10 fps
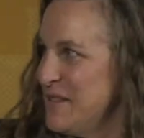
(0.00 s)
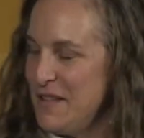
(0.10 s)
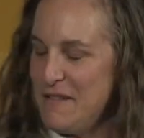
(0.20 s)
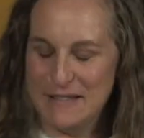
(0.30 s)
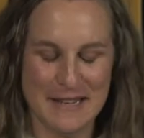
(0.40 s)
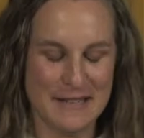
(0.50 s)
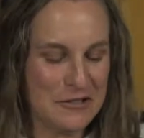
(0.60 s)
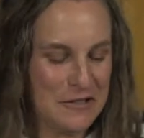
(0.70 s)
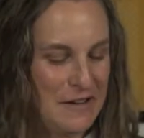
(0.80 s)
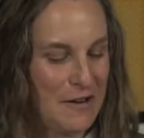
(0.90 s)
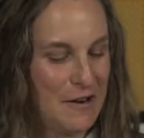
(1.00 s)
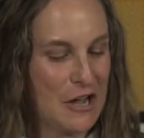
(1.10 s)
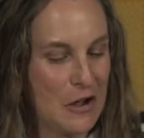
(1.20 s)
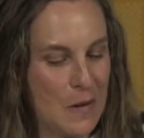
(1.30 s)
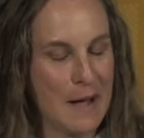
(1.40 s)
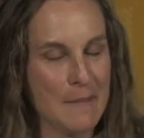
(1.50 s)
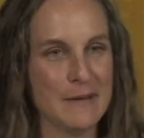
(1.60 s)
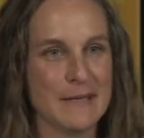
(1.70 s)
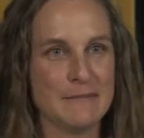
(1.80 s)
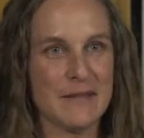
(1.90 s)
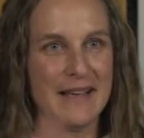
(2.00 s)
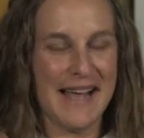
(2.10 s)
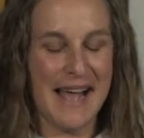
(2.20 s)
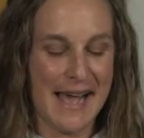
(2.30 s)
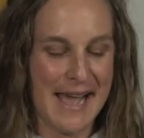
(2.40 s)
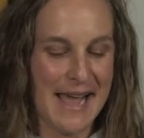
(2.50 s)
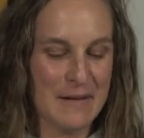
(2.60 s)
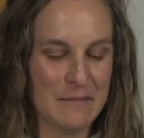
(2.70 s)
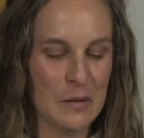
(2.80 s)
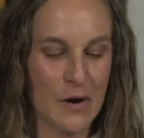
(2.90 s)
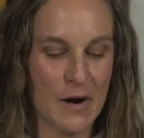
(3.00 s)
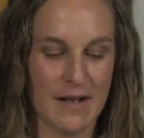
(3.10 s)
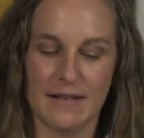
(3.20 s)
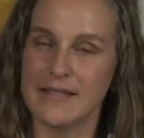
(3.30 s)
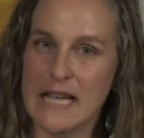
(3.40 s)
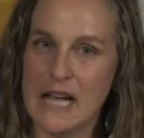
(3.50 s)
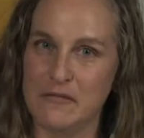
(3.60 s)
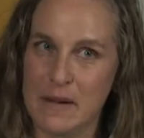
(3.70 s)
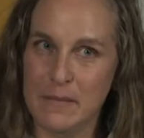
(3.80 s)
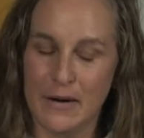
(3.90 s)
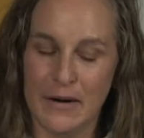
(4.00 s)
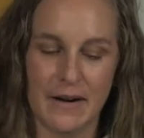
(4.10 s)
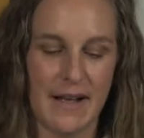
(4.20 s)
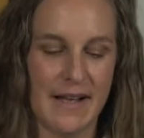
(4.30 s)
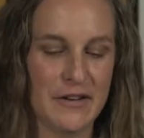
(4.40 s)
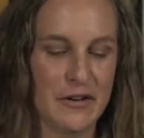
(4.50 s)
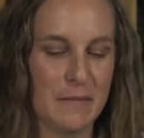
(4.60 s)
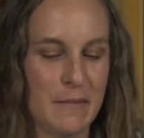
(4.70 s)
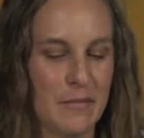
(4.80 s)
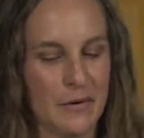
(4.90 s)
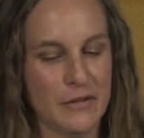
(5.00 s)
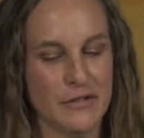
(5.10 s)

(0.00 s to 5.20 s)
lovely history of our co-op. Hi, I'm Laura, staff member on your member owner